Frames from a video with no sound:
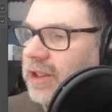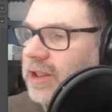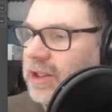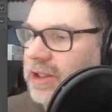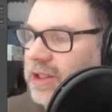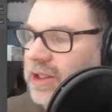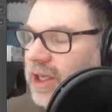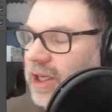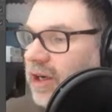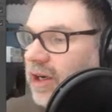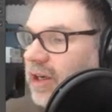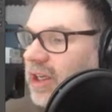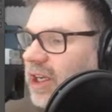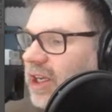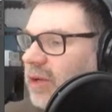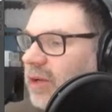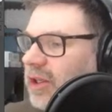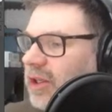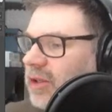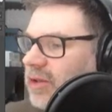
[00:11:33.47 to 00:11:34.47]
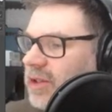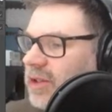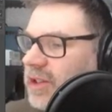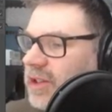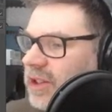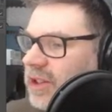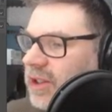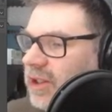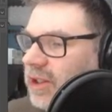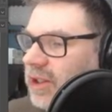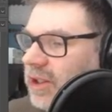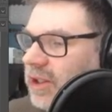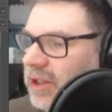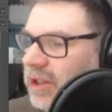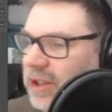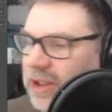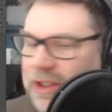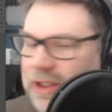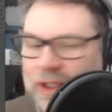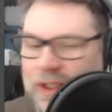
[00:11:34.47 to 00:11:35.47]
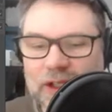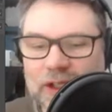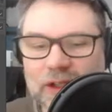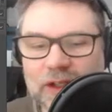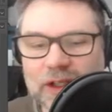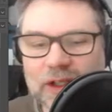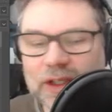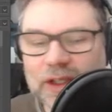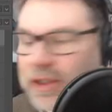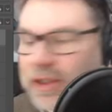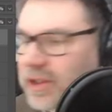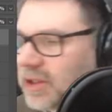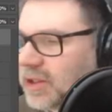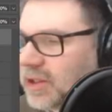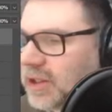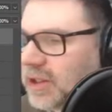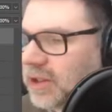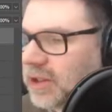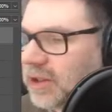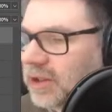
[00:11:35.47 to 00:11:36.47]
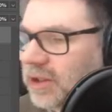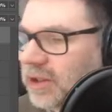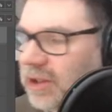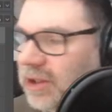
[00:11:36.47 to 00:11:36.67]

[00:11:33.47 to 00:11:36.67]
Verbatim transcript: is Eric. Now we can do the Xill. Let's take a look at our Xill.